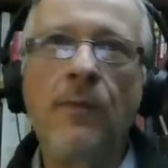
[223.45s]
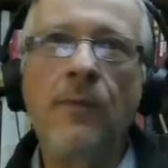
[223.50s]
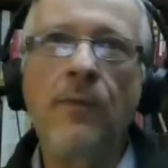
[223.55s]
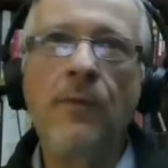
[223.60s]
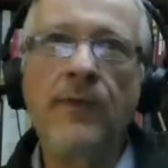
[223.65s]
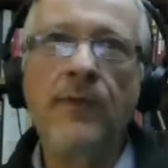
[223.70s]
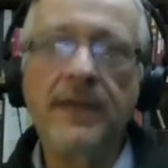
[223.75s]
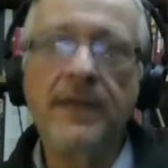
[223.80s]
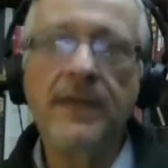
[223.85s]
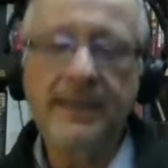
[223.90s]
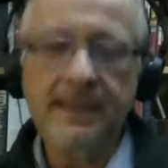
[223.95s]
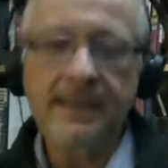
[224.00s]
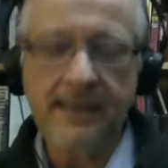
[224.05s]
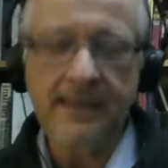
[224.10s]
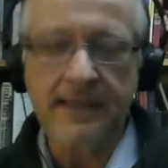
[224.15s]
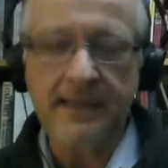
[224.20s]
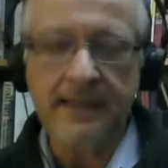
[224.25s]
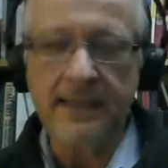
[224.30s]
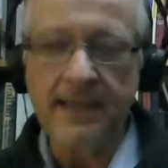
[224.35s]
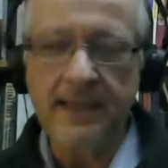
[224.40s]

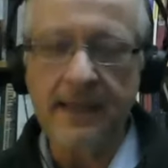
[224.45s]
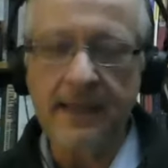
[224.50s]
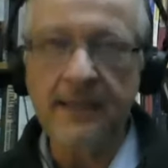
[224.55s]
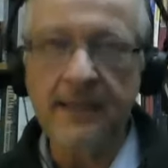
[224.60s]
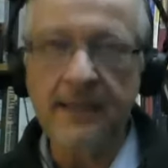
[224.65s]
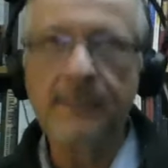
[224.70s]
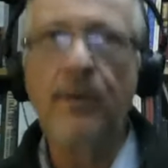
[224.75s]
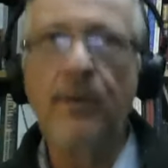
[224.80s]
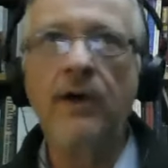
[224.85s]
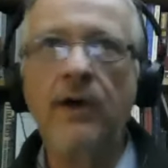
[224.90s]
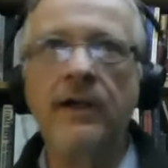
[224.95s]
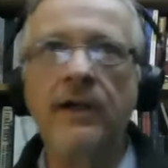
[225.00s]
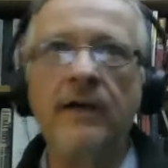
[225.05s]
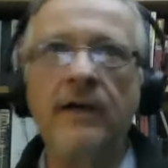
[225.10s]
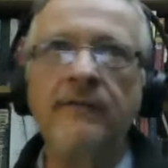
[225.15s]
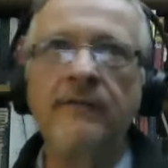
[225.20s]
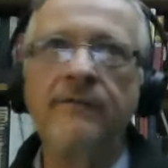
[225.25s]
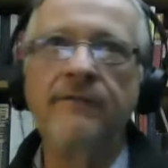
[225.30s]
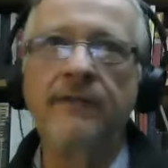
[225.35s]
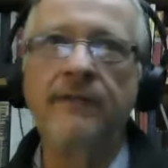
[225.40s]
this is, is part
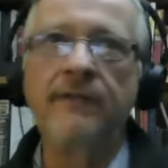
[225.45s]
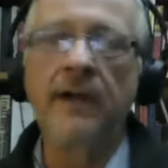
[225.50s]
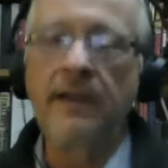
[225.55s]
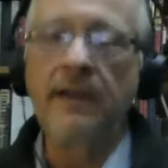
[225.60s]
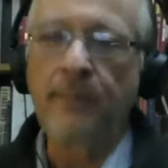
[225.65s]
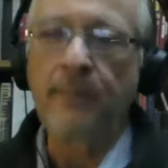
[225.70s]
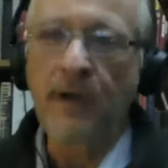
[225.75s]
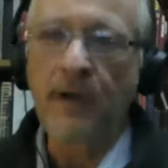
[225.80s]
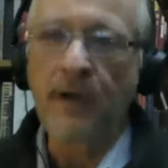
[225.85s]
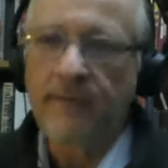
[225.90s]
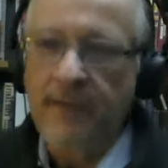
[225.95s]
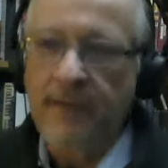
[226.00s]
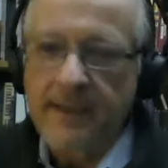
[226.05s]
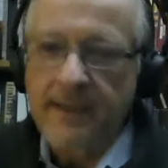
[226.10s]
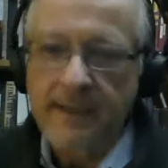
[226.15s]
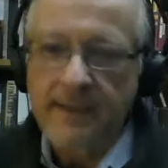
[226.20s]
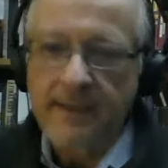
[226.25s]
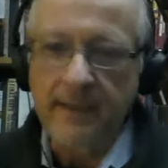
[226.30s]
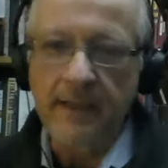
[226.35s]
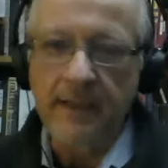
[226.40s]
of uh,
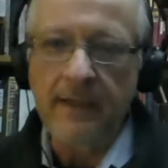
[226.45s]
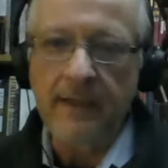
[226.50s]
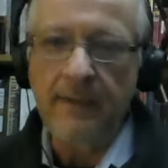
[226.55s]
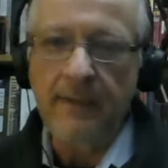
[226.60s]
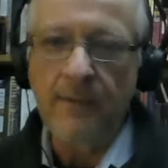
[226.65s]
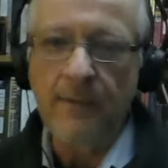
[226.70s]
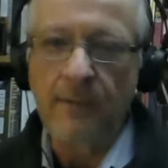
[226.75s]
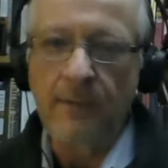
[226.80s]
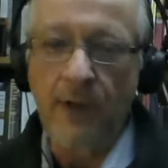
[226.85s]
Bardfest uh,